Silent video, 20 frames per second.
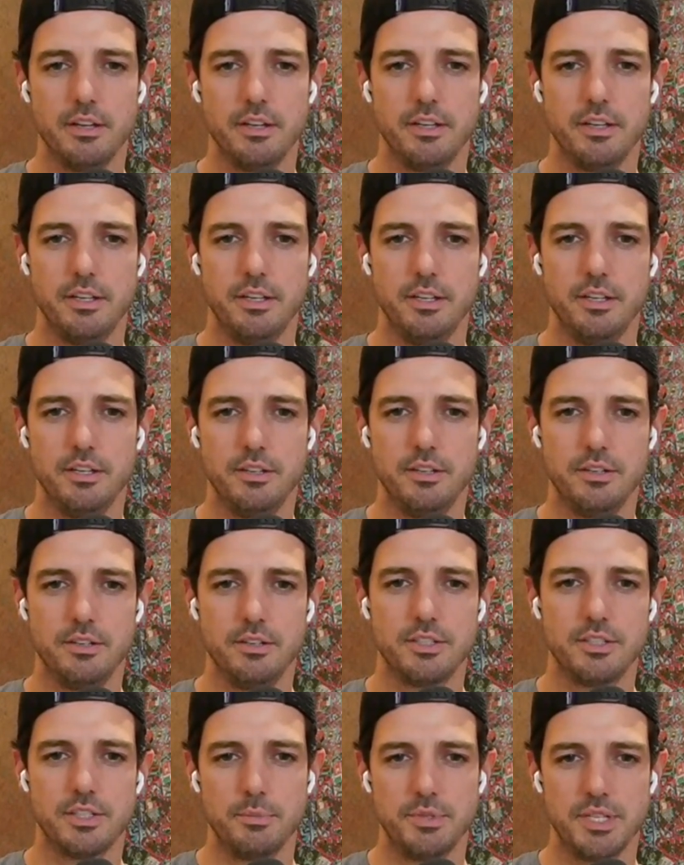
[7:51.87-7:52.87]
in
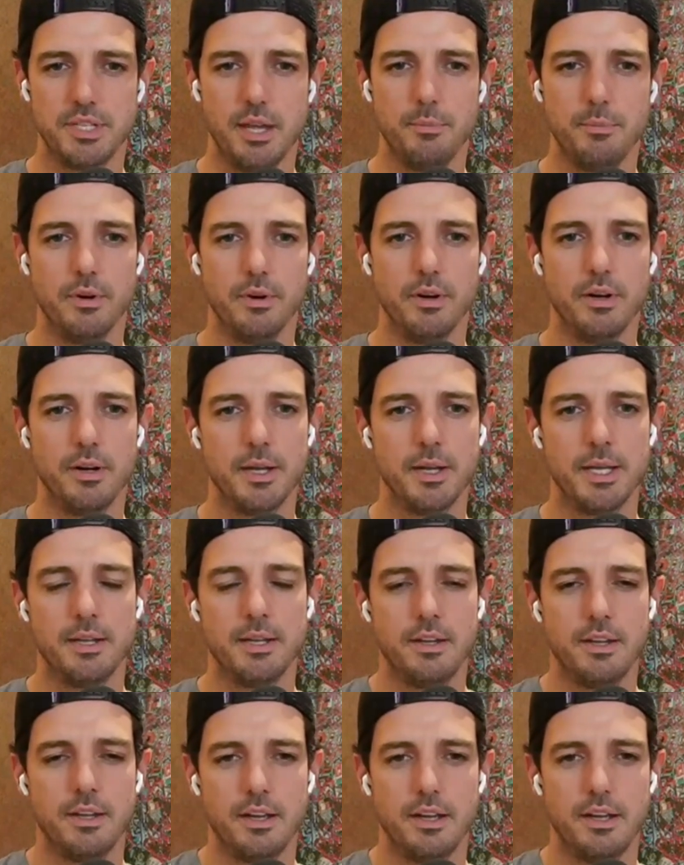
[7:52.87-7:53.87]
September.
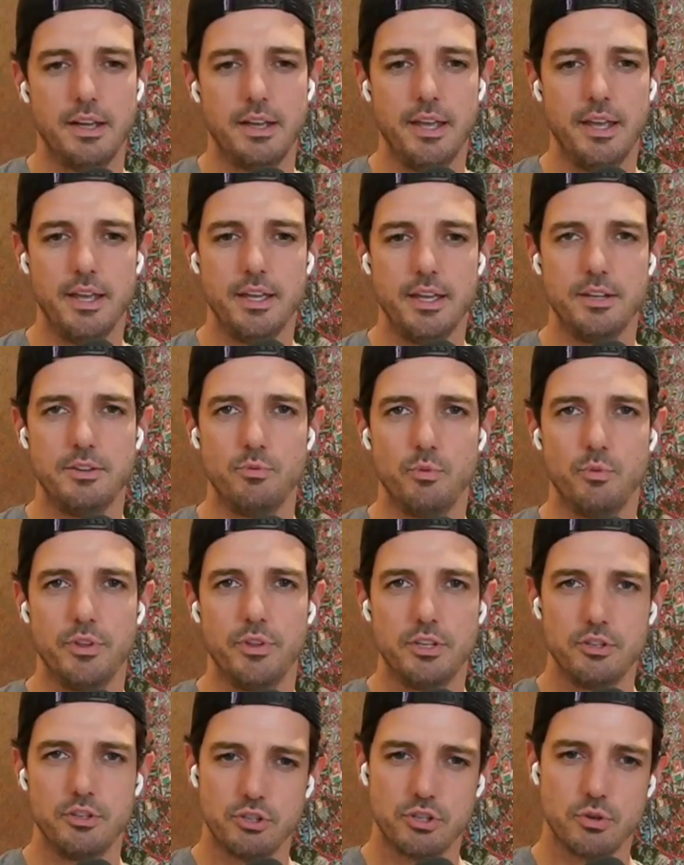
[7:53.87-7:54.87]
And
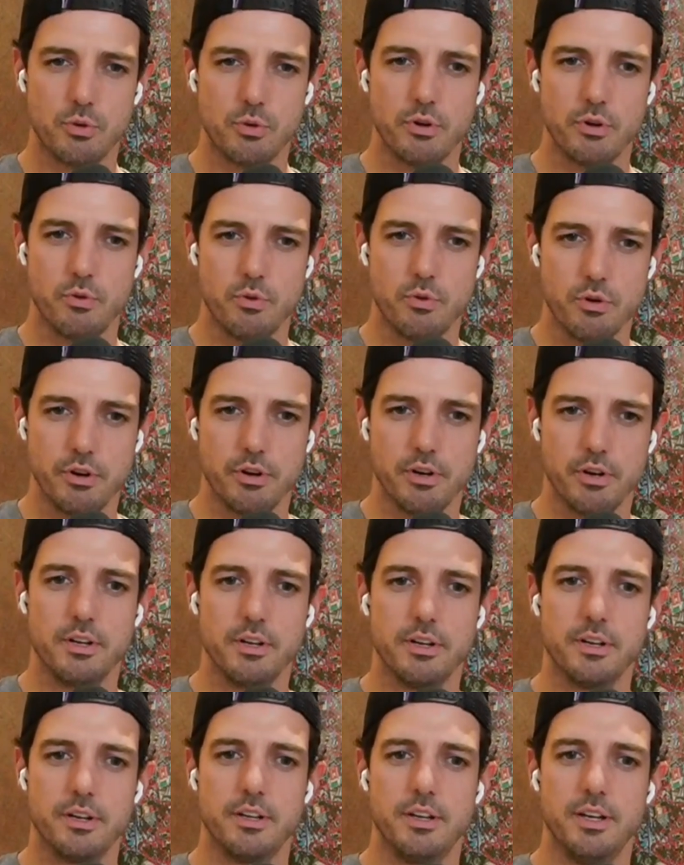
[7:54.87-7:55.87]
within short
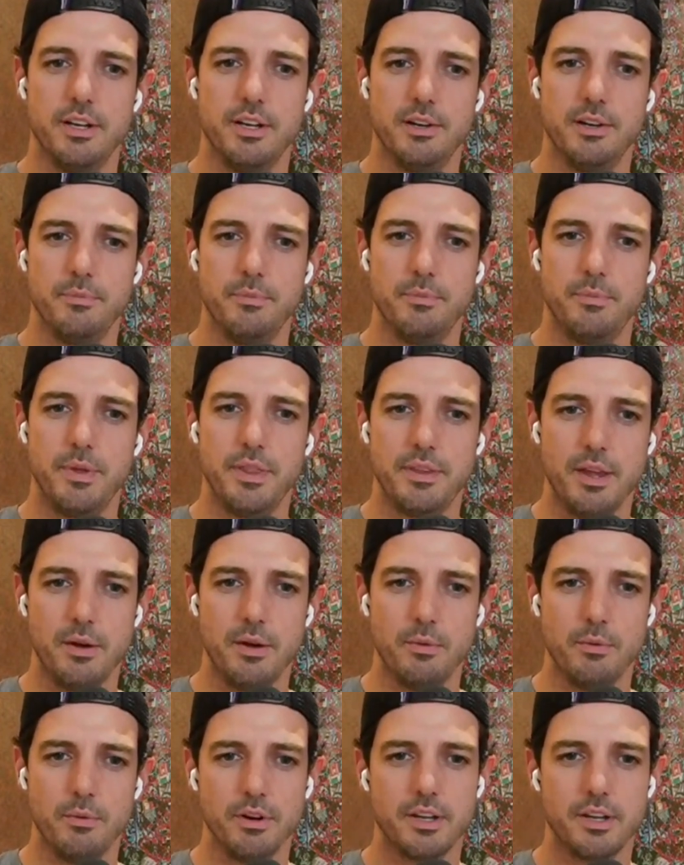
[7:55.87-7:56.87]
order, Pyth
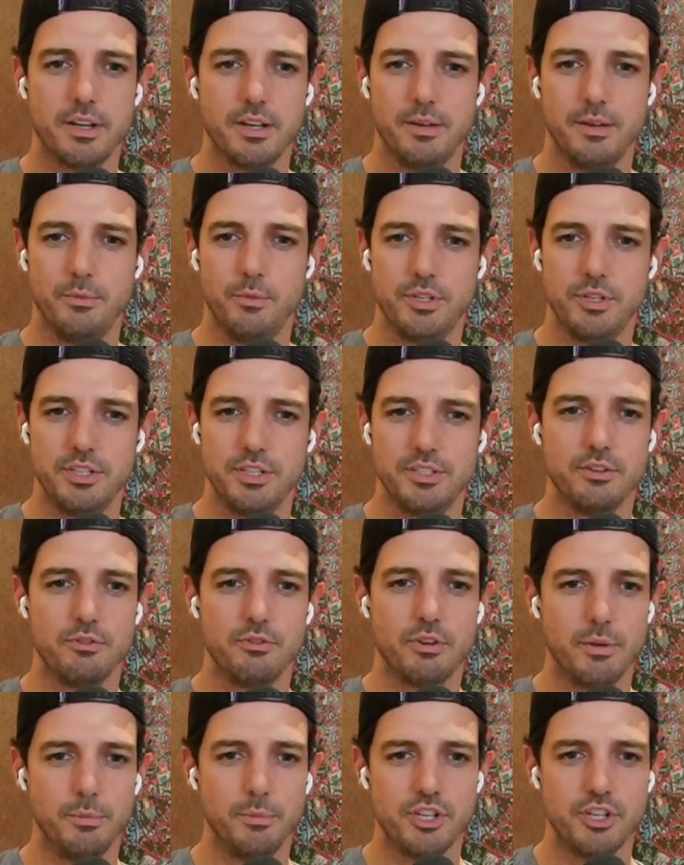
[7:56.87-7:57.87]
Network, which is
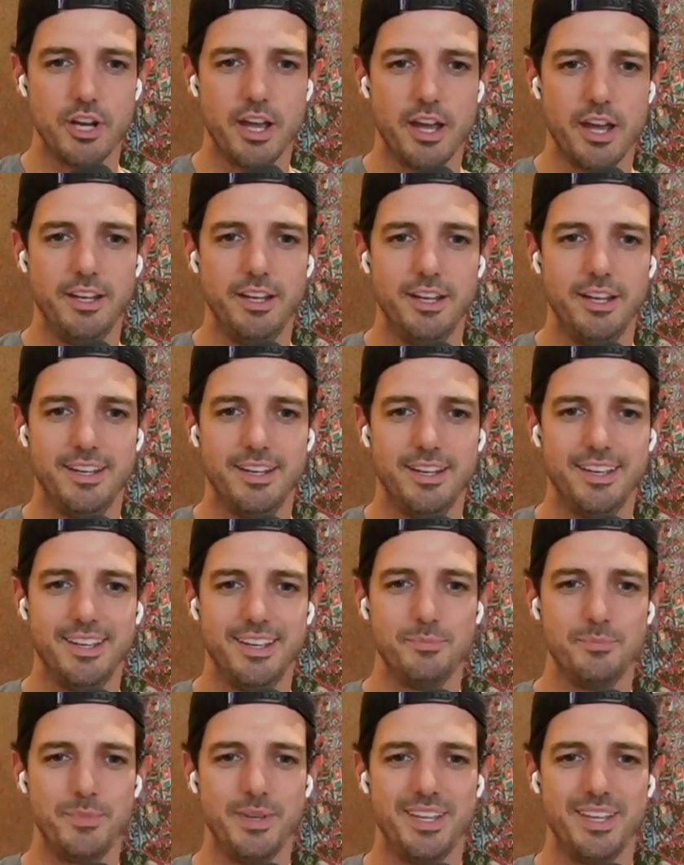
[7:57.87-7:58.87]
incredibly chatty,
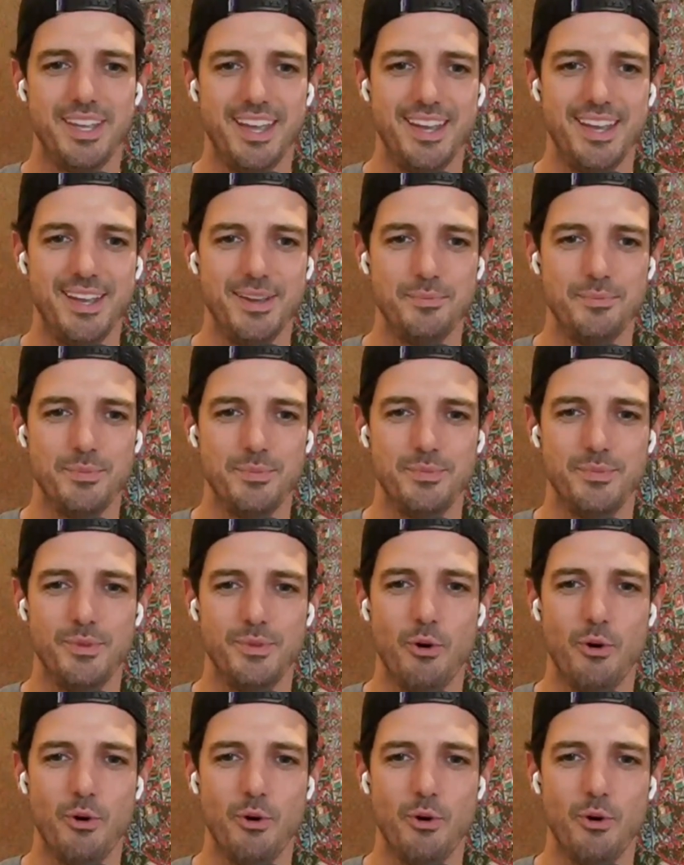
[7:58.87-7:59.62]
became over